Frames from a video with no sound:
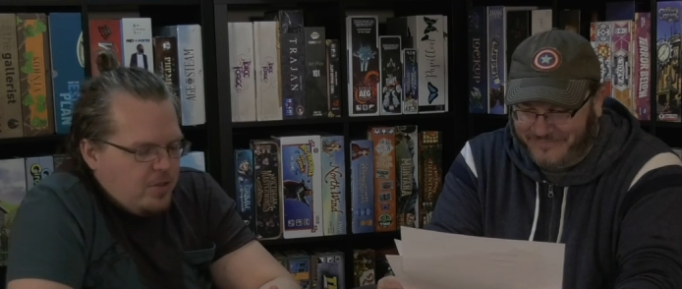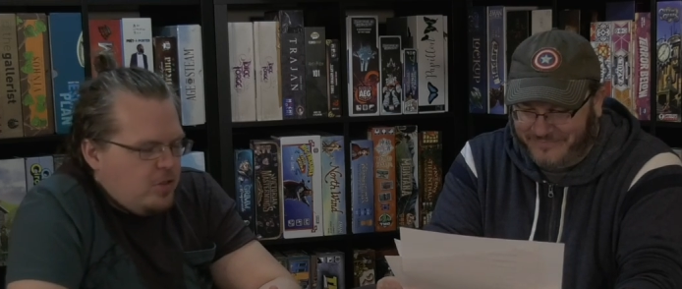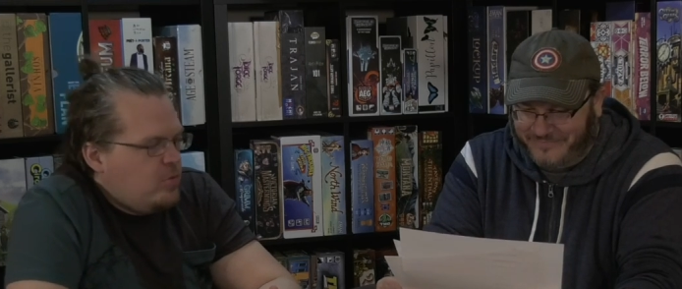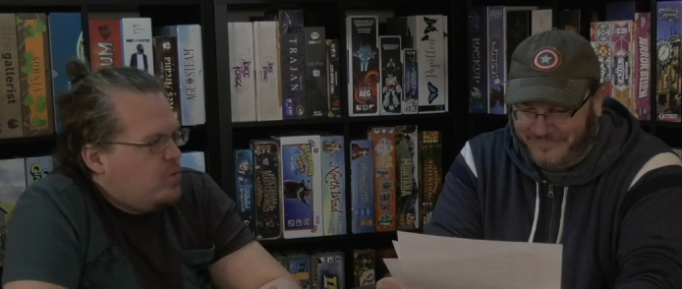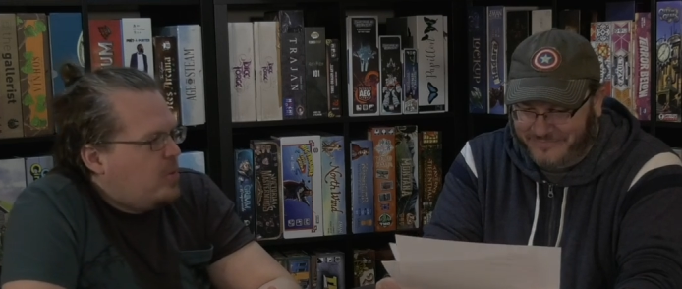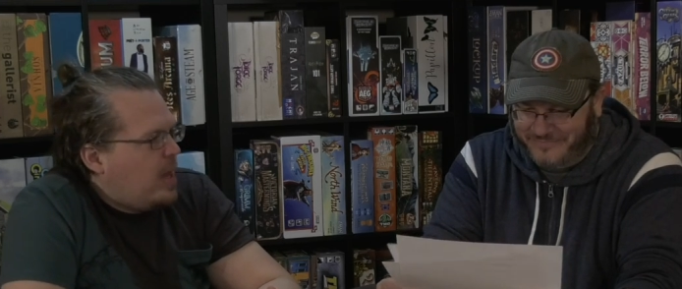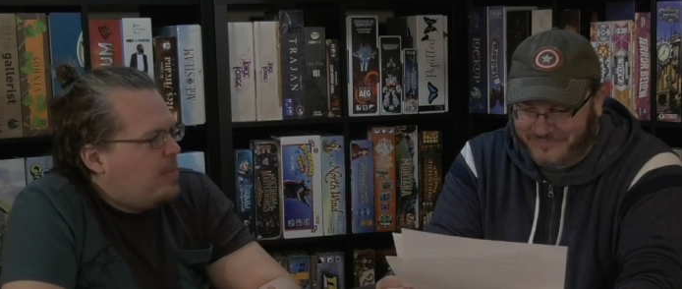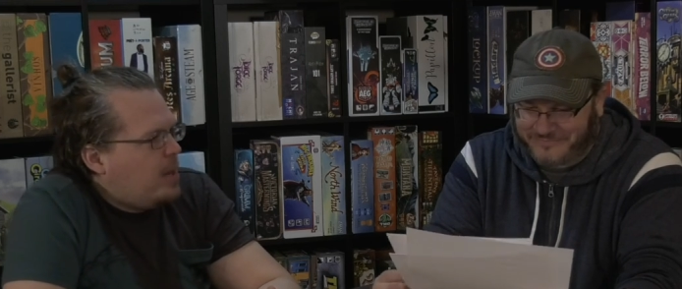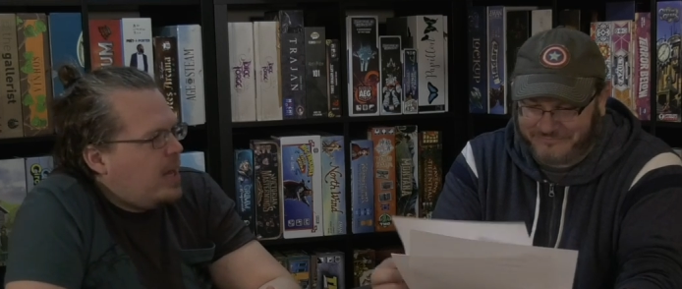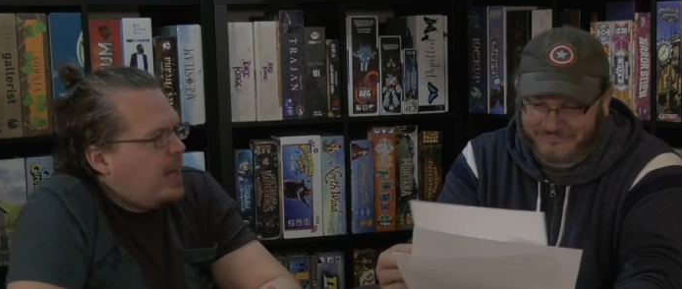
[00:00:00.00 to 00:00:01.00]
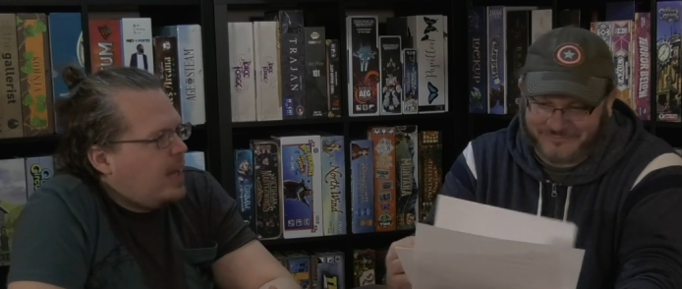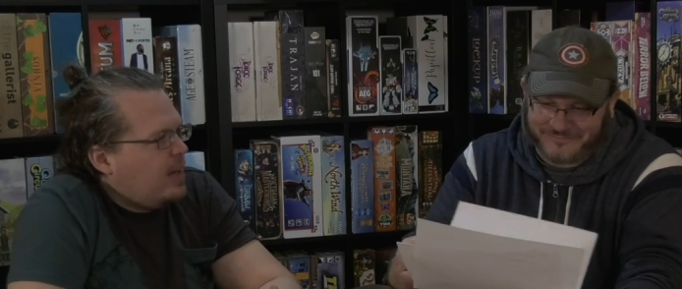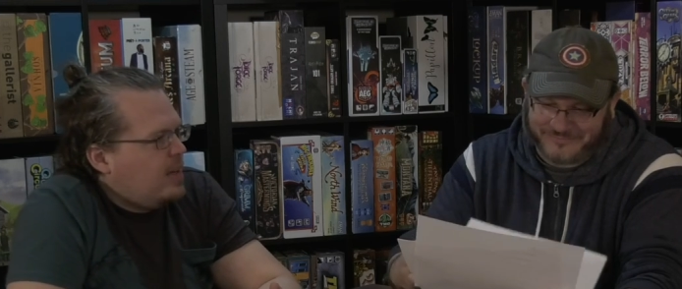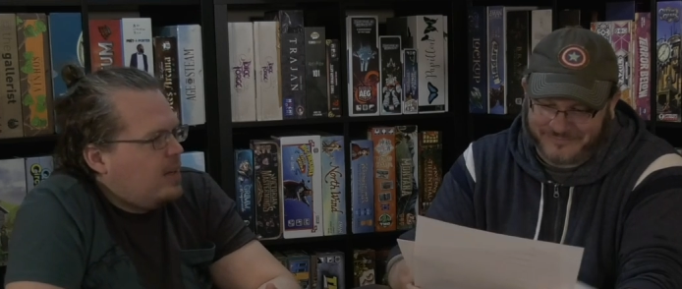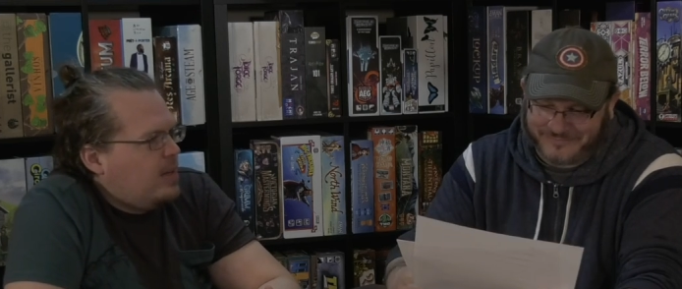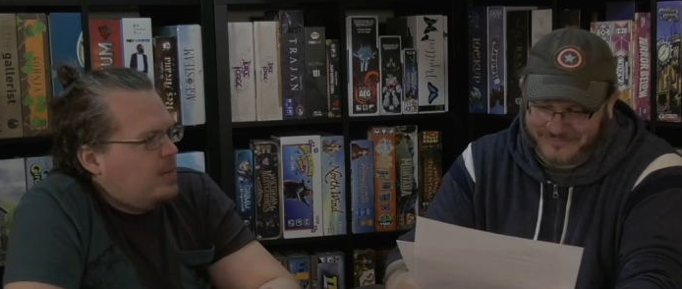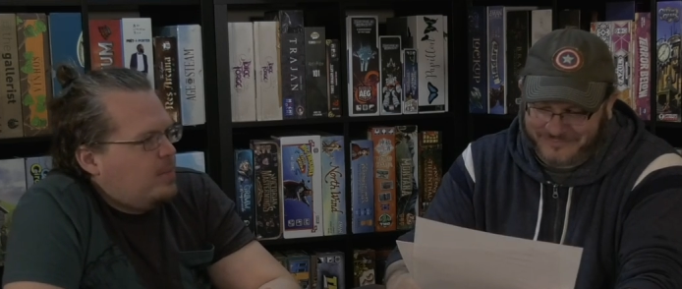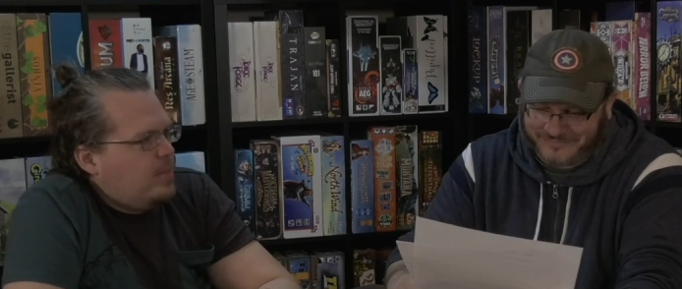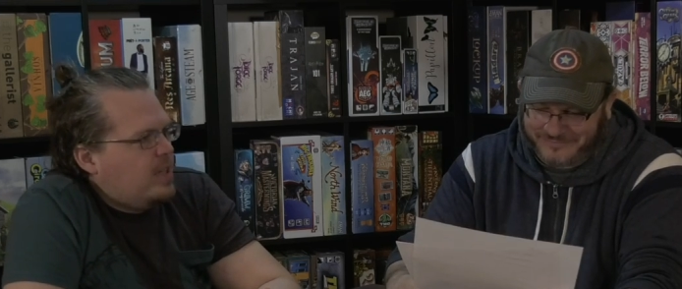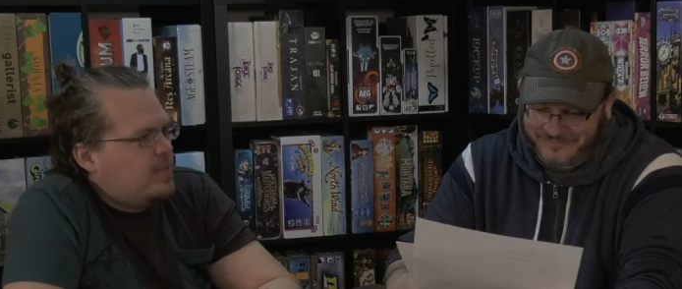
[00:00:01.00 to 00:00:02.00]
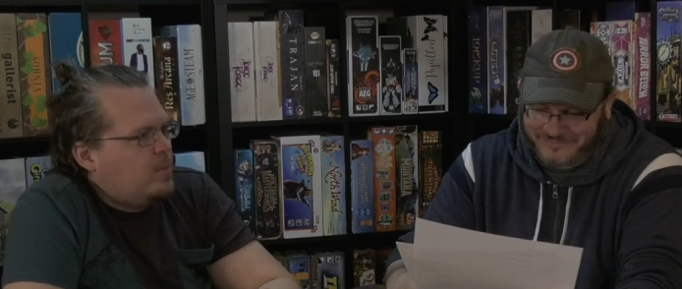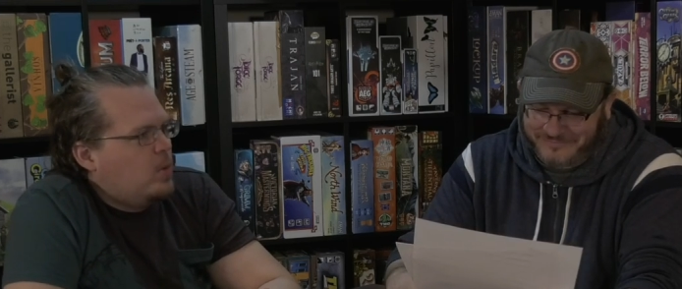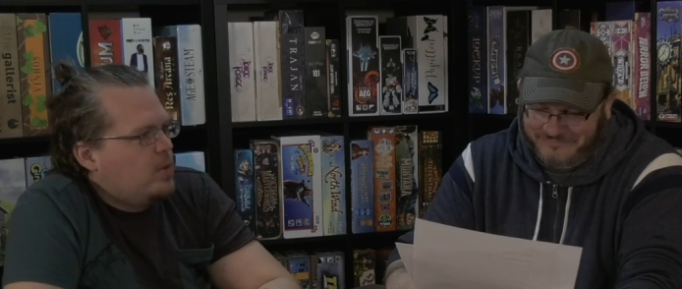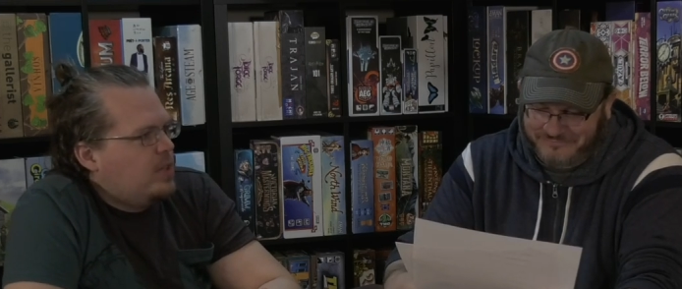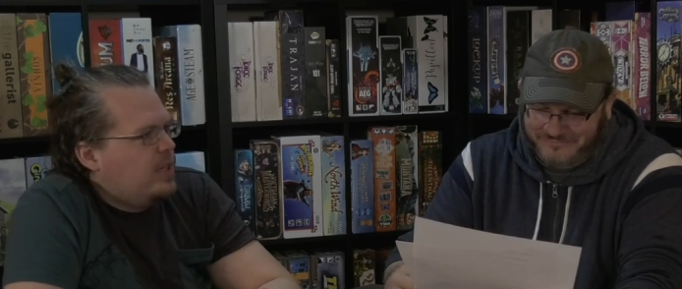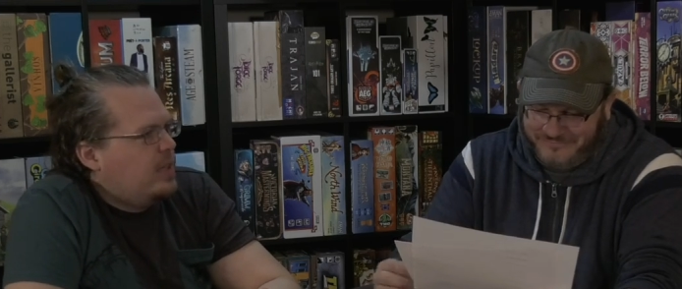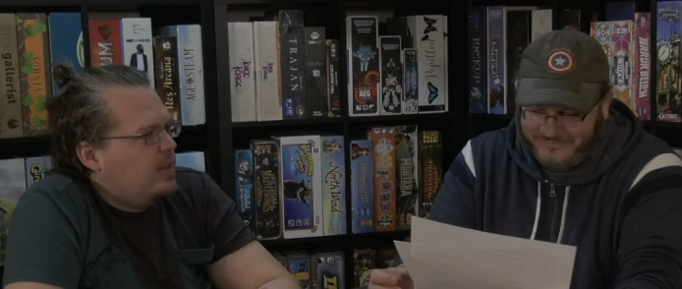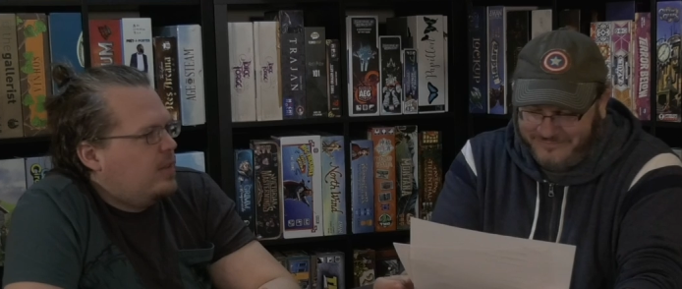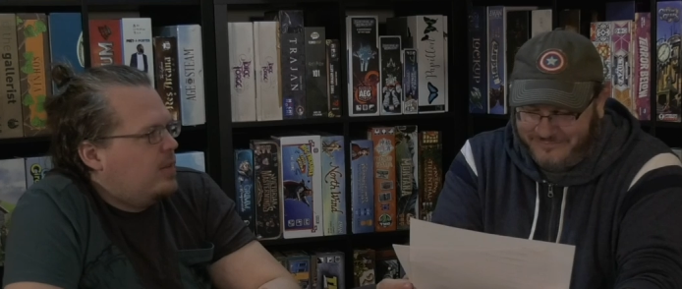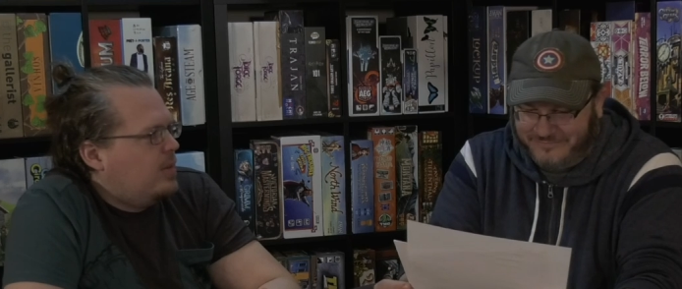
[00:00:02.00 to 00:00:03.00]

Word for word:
Speaker 1: but you do that by um, exploring